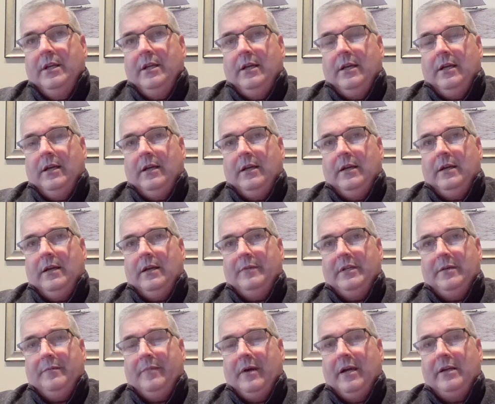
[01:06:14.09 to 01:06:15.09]
Uh, I'm
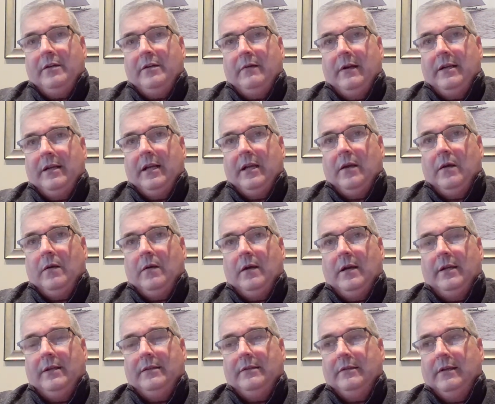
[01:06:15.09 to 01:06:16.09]
in a bind right now.
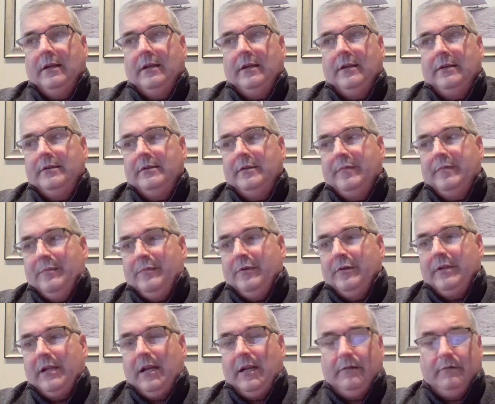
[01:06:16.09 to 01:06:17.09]
I, I the
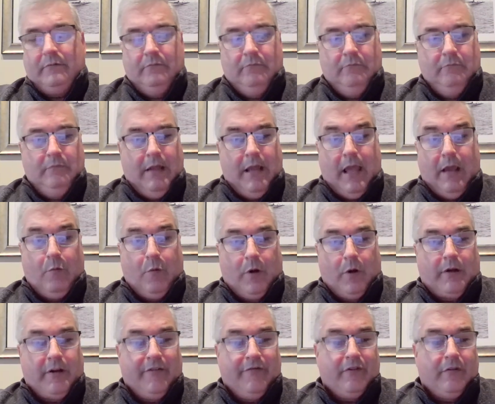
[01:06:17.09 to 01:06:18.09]
people that I have
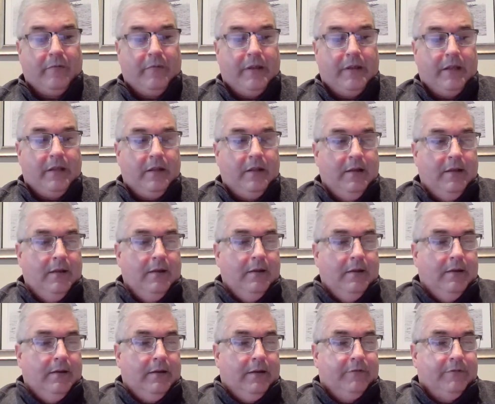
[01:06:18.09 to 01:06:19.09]
working for me
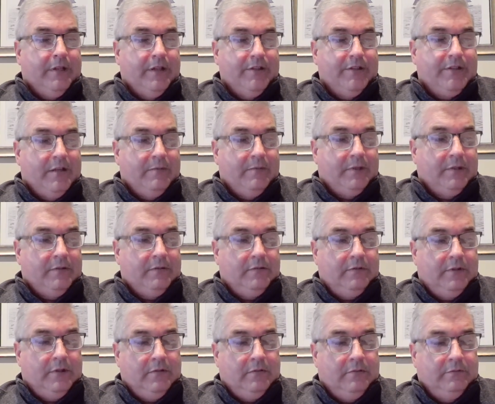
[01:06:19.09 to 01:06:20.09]
have done something
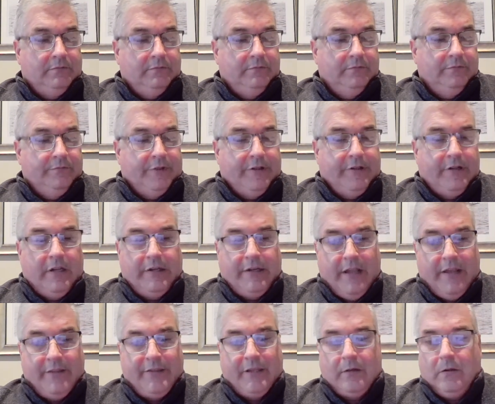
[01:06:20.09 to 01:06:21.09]
you know very
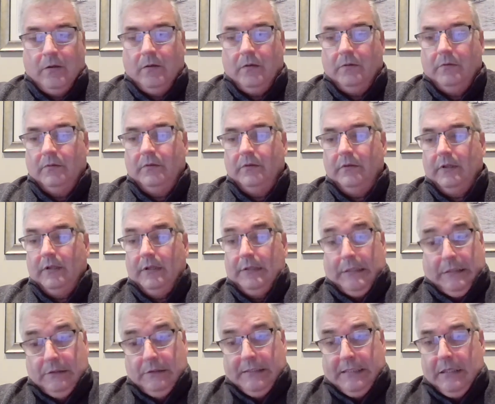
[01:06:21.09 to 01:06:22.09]
unethical,
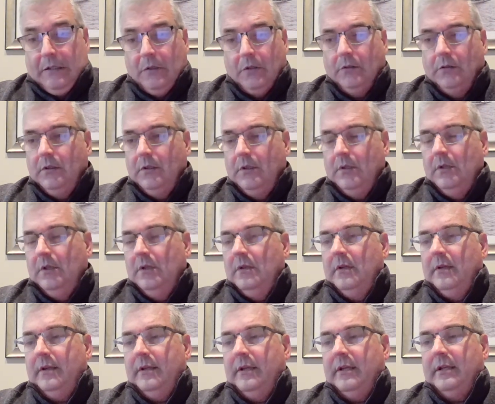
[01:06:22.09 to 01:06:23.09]
illegal,
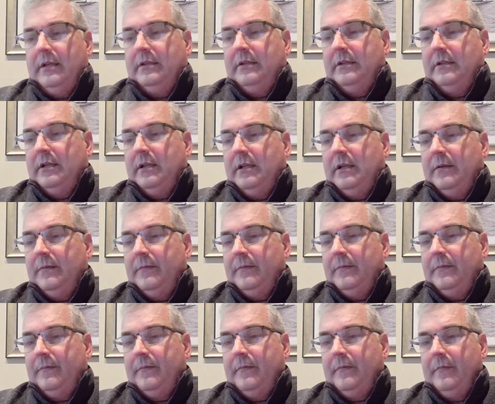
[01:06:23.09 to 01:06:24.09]
and
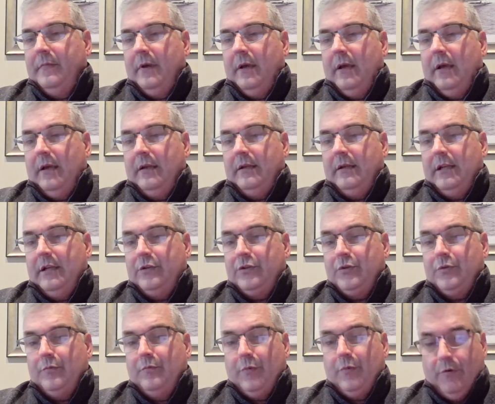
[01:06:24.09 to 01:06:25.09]
um, I need
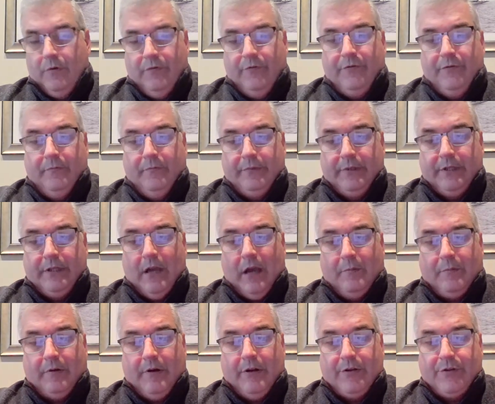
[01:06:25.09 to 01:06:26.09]
to move the
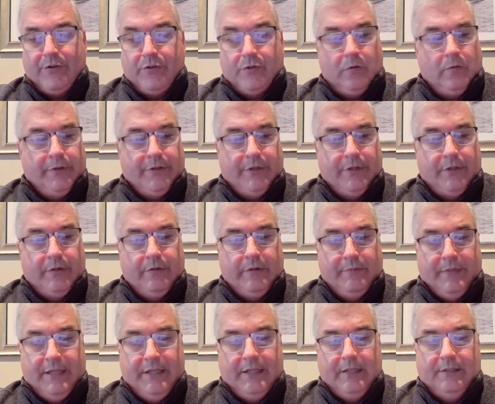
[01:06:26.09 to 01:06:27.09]
operations over to you
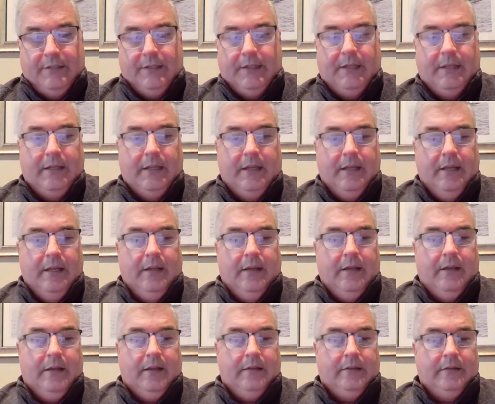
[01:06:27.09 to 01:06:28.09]
immediately
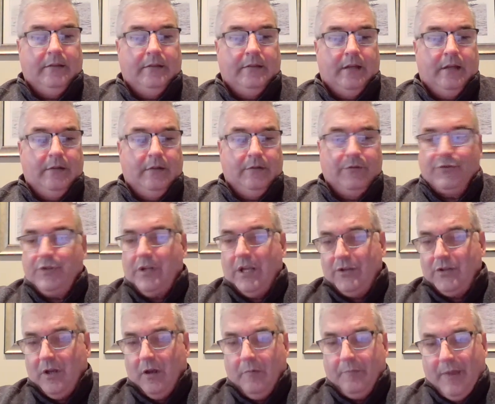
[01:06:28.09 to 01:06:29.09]
and uh, you know
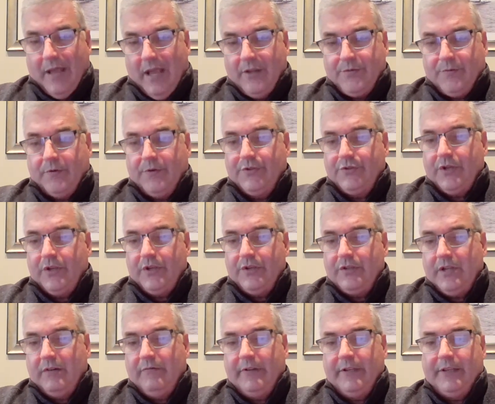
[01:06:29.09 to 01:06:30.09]
change all passwords,
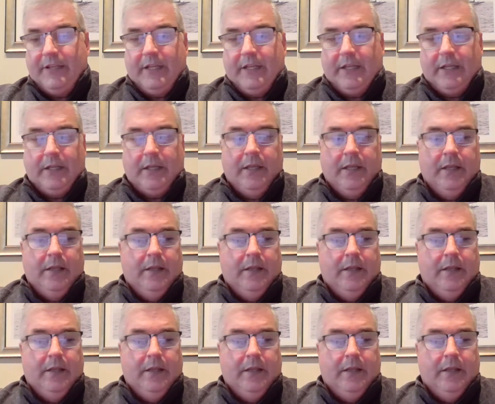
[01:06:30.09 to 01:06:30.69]
change everything.